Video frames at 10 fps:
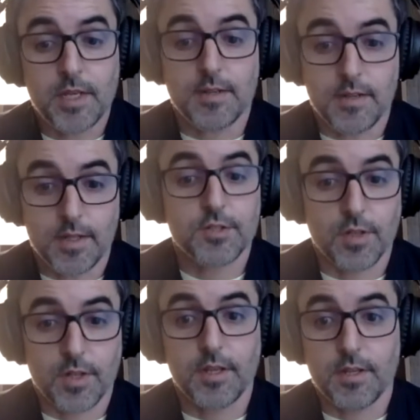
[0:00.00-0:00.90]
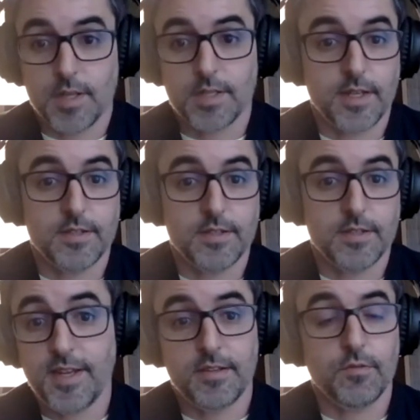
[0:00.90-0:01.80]
mean literally, like
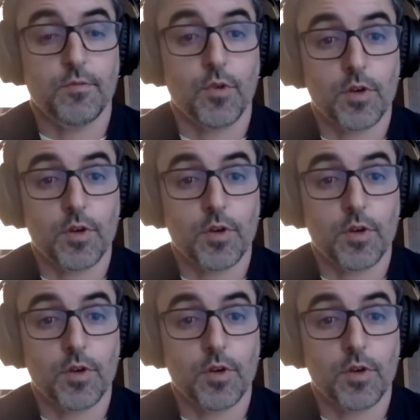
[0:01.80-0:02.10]
I said,